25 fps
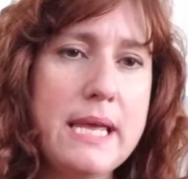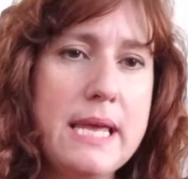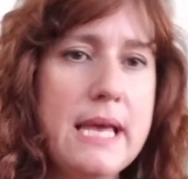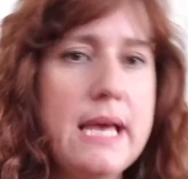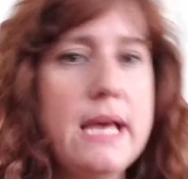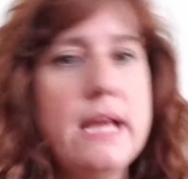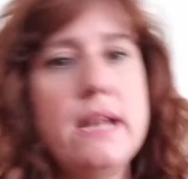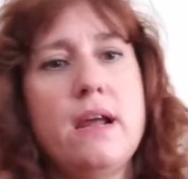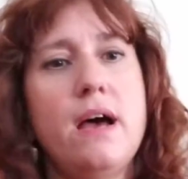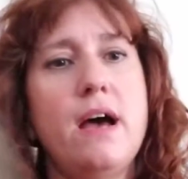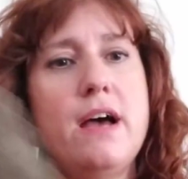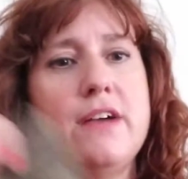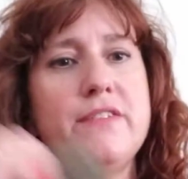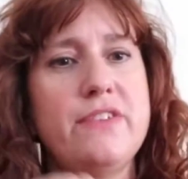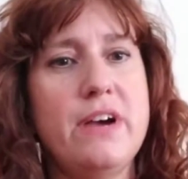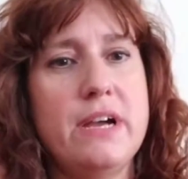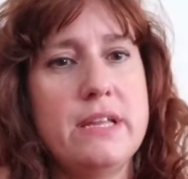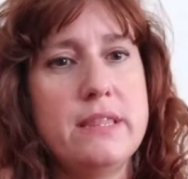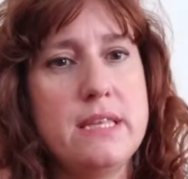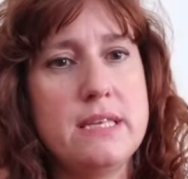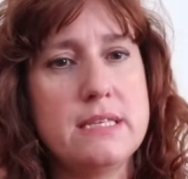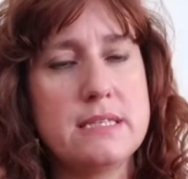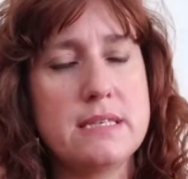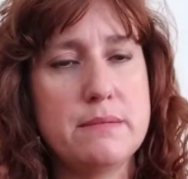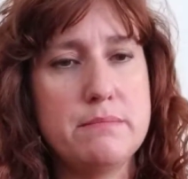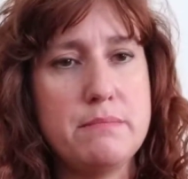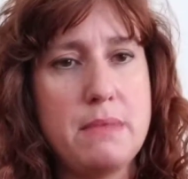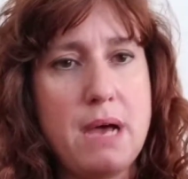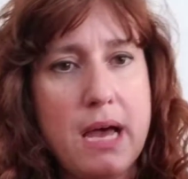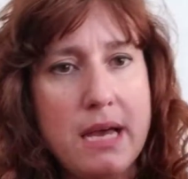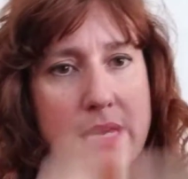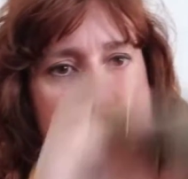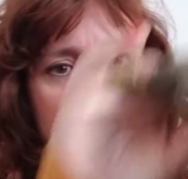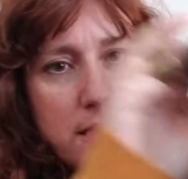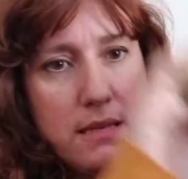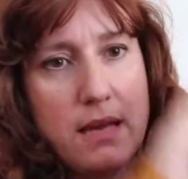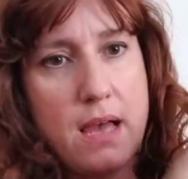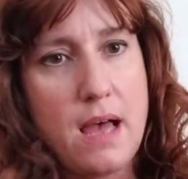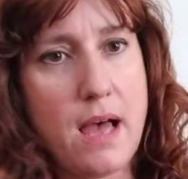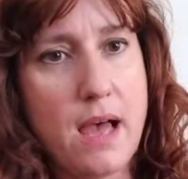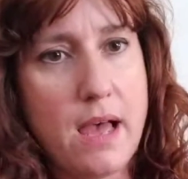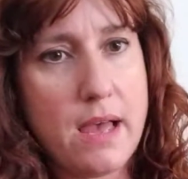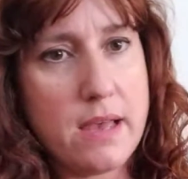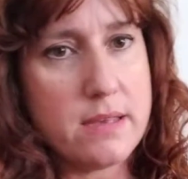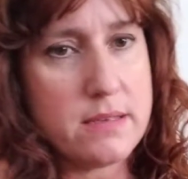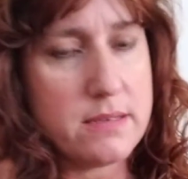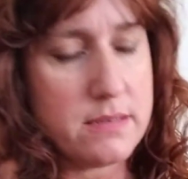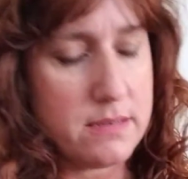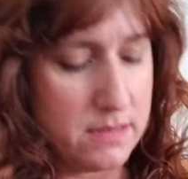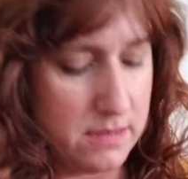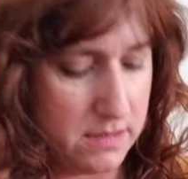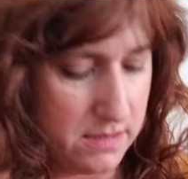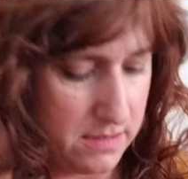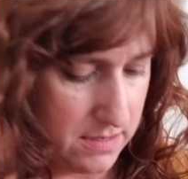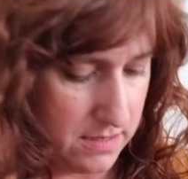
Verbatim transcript: can't I find these in my size?